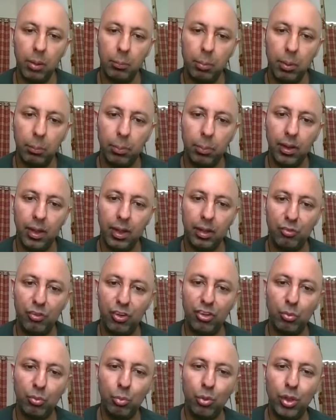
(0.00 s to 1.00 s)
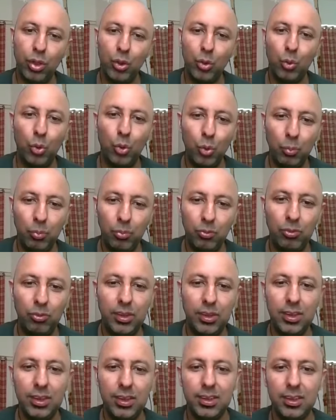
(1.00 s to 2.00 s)
people like Facebook and YouTube,
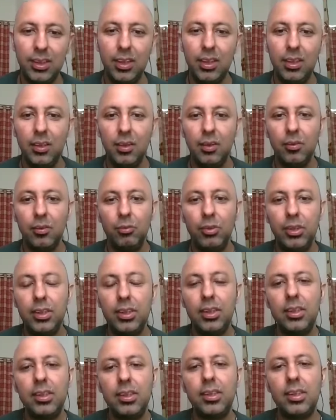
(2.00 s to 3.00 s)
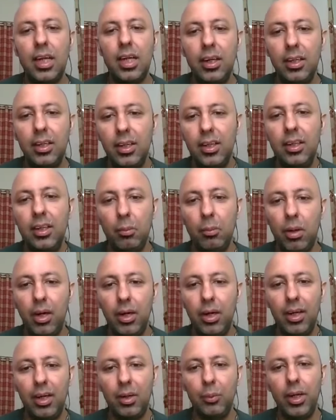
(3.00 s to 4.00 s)
which is such a sad thing in the
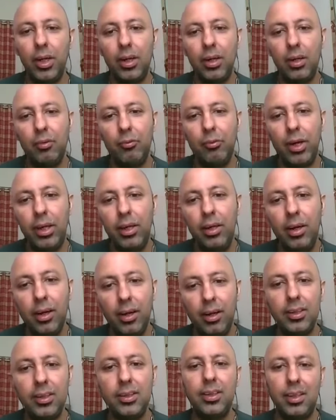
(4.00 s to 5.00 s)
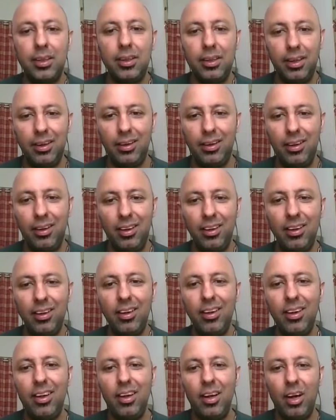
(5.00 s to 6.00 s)
market where a vendor is dictating
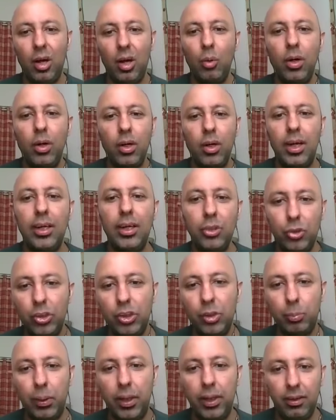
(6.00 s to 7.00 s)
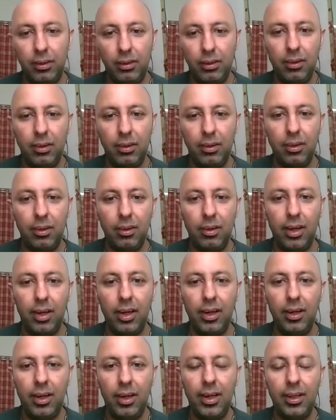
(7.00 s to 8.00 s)
how a client should spend.
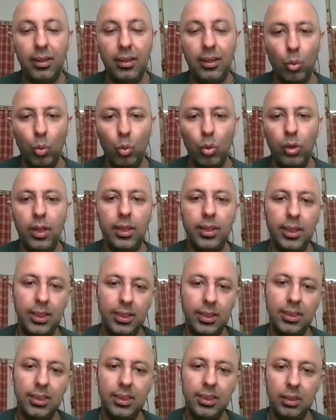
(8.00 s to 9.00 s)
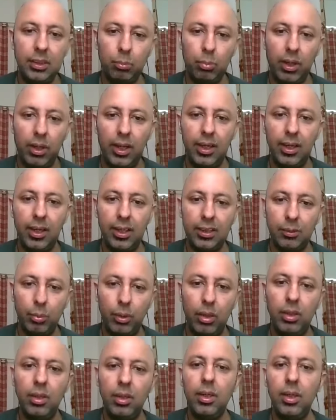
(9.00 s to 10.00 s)
And the role that the agency is playing has
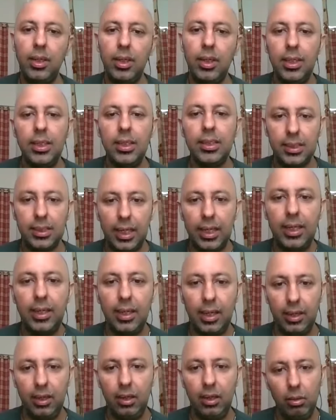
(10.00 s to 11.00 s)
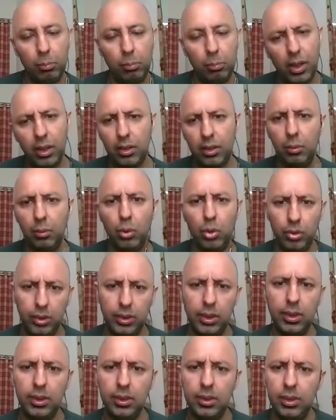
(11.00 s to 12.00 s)
been sidelined, partly because
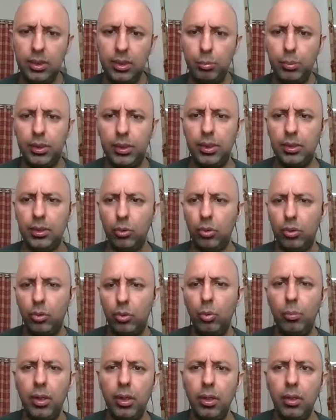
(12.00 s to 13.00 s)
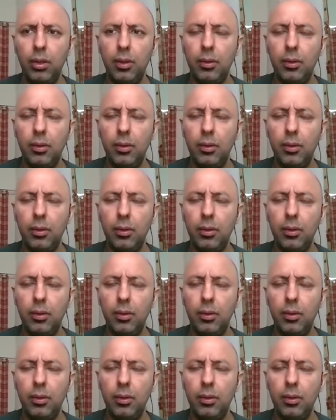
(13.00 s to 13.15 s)
the agency is mistaken also, but